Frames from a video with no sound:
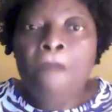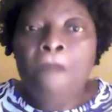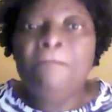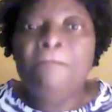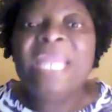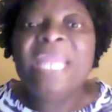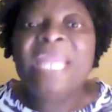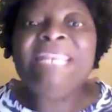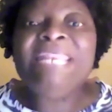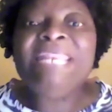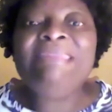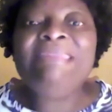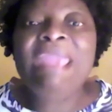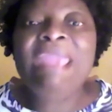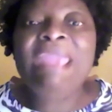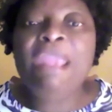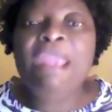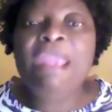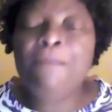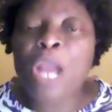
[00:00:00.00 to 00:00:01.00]
My
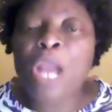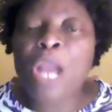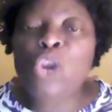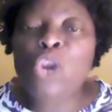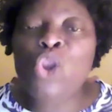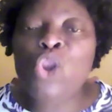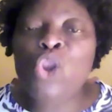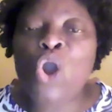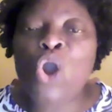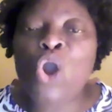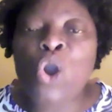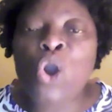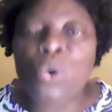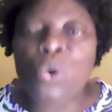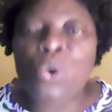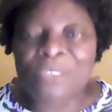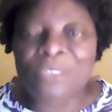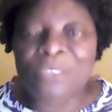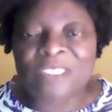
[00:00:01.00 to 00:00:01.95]
name alone